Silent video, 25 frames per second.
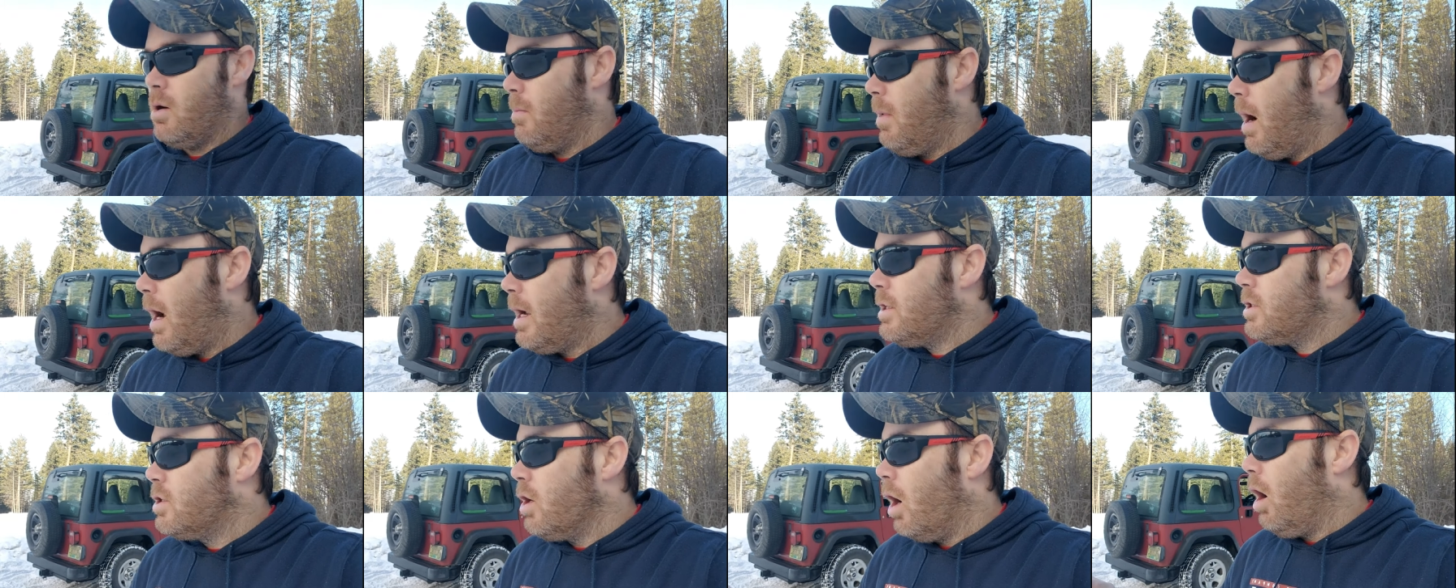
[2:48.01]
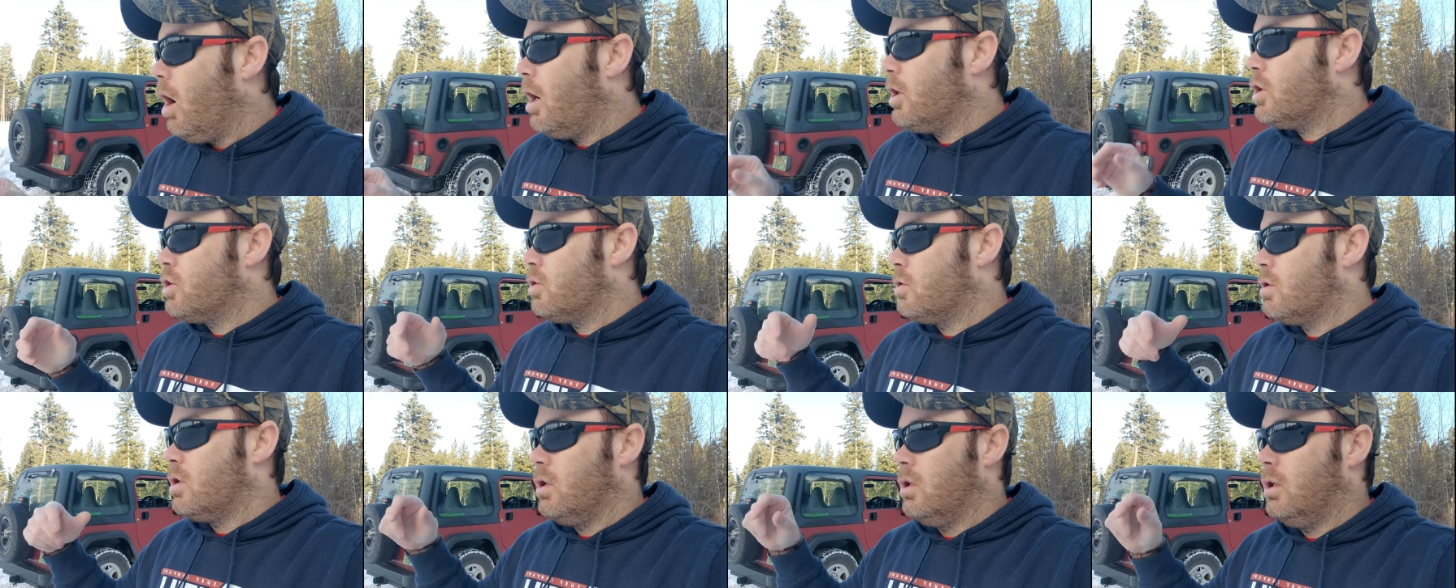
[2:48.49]
My
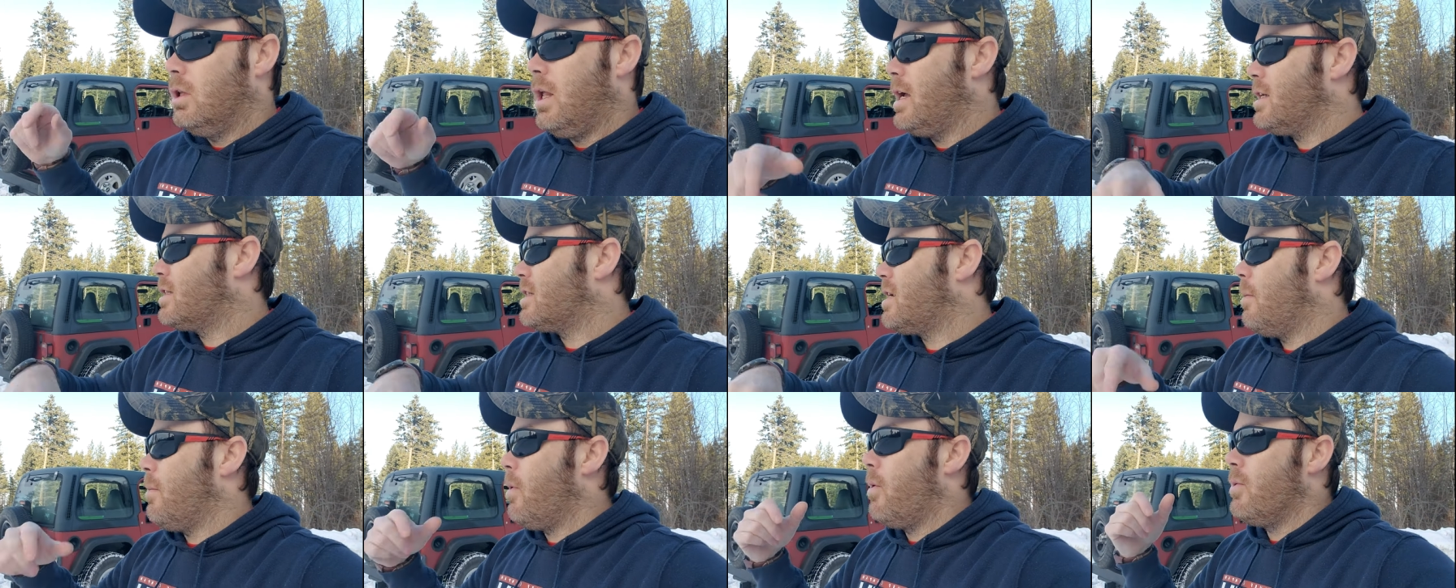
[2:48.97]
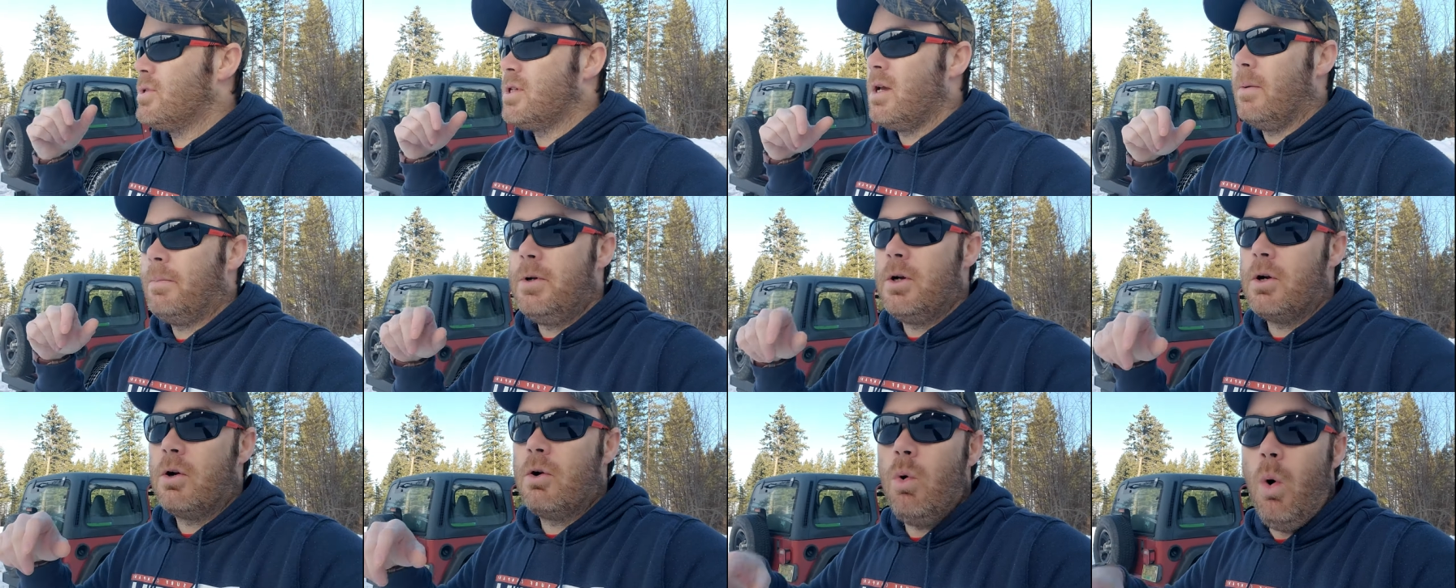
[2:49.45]
Dodge, last time I was
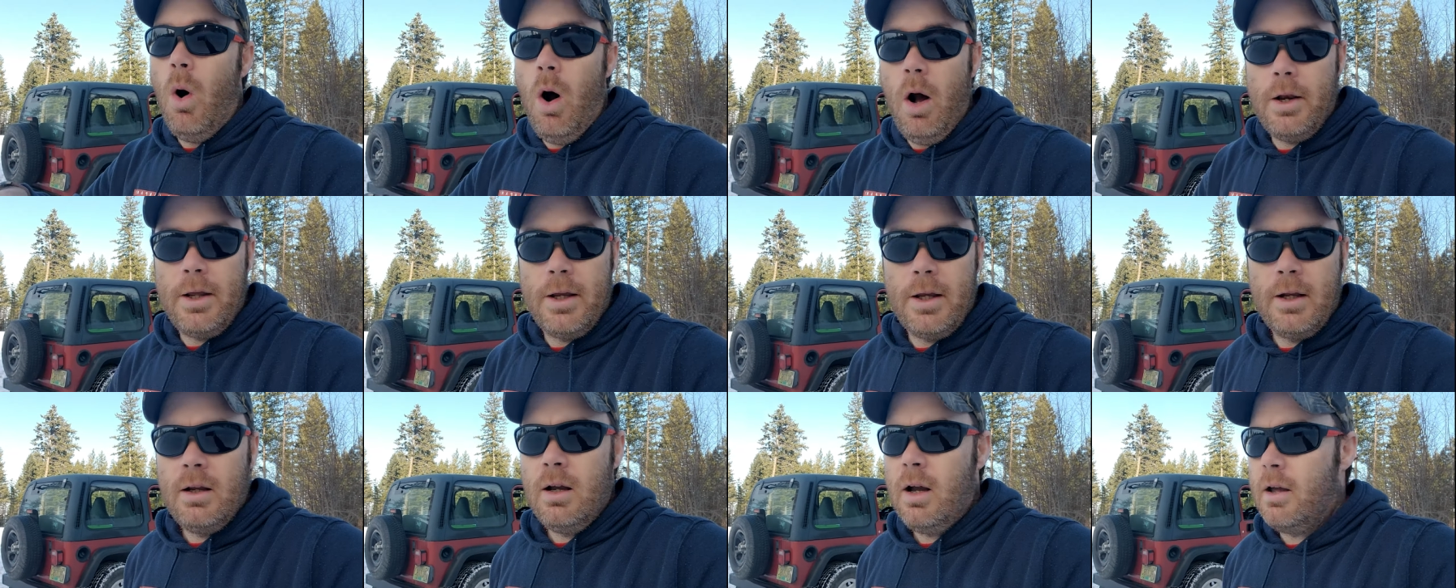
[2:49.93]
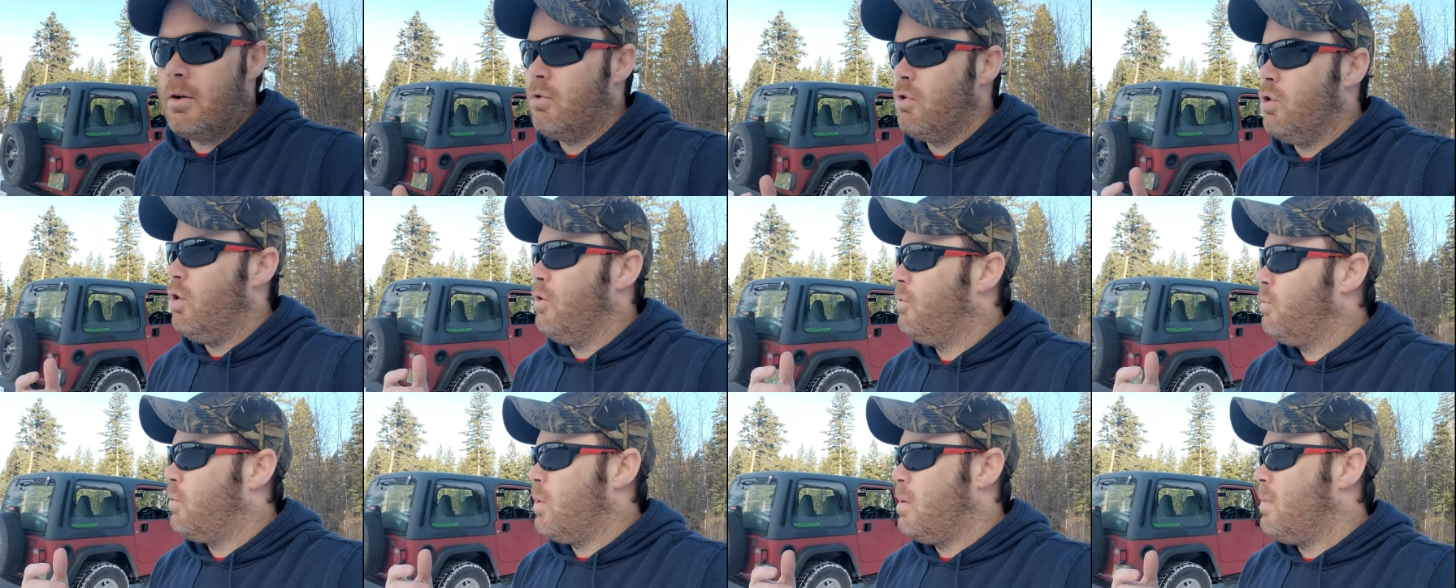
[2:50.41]
up here quadding, I don't
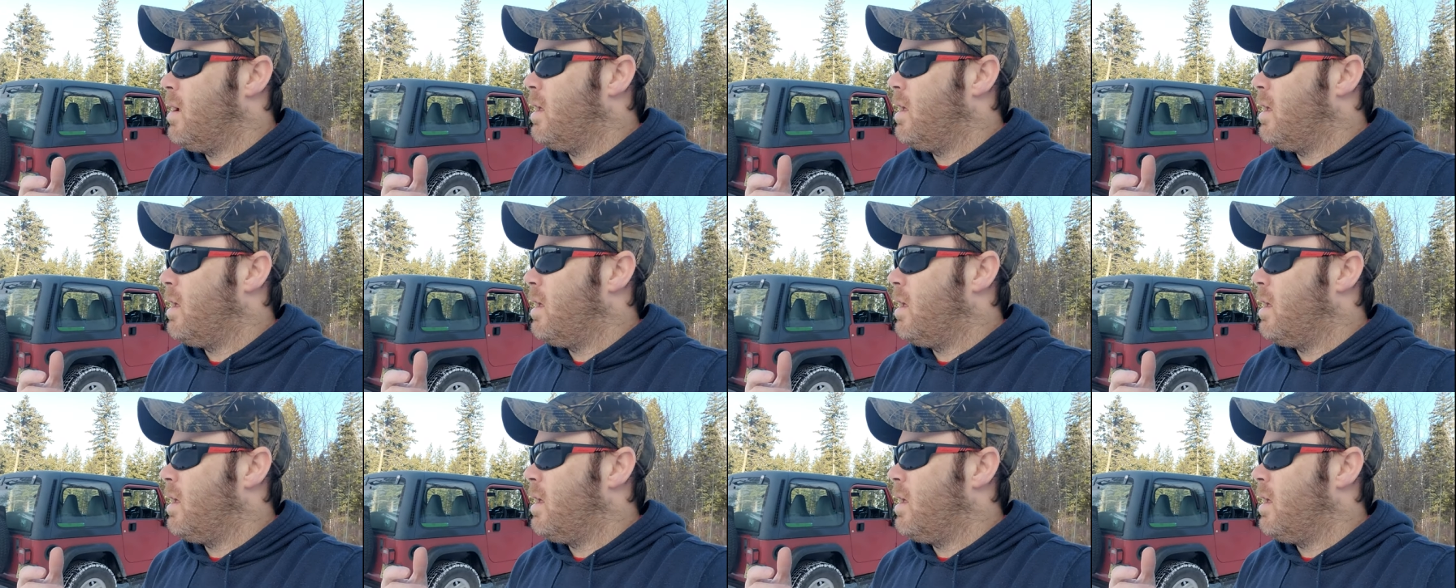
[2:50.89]
know if we